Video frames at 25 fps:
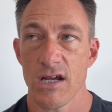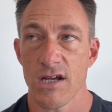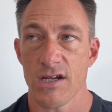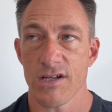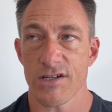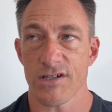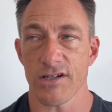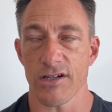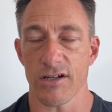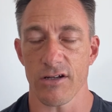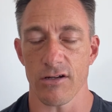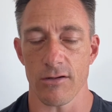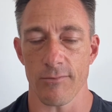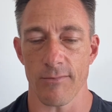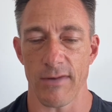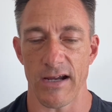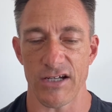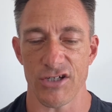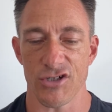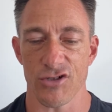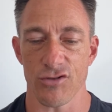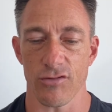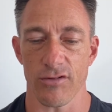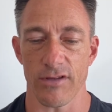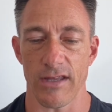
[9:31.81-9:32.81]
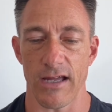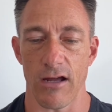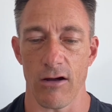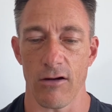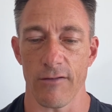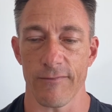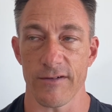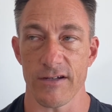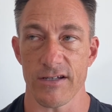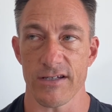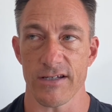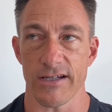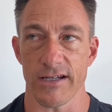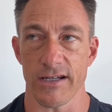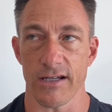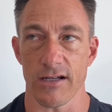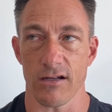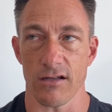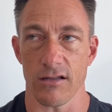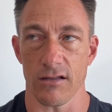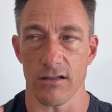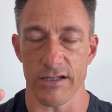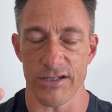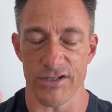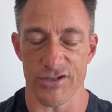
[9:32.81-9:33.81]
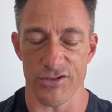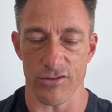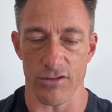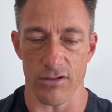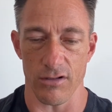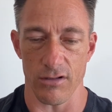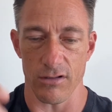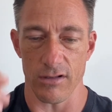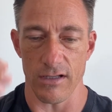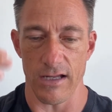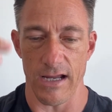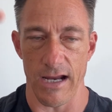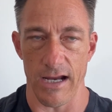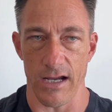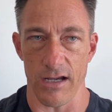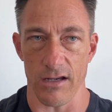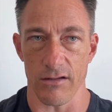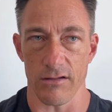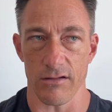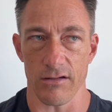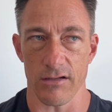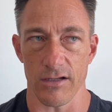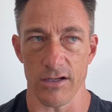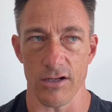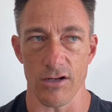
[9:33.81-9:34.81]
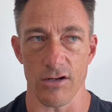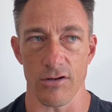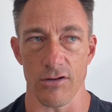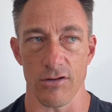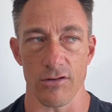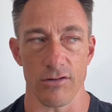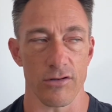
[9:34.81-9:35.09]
So you've got to make sure that obviously your cholesterol and your